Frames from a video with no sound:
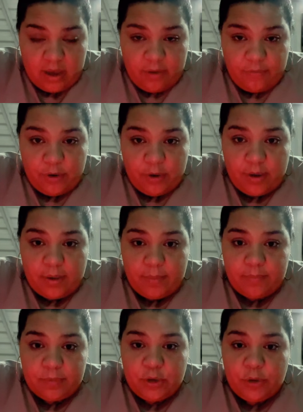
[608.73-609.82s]

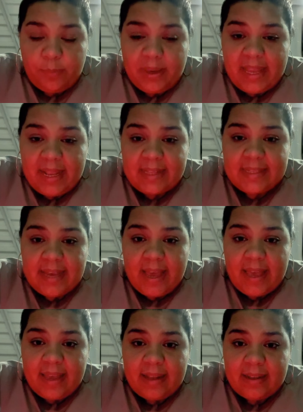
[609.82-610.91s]
from, you know, beginning to
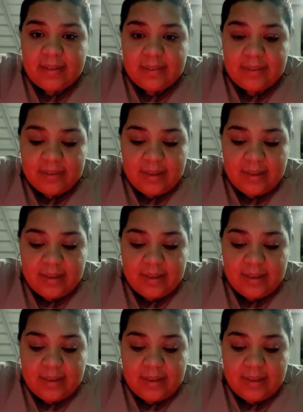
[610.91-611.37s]
end.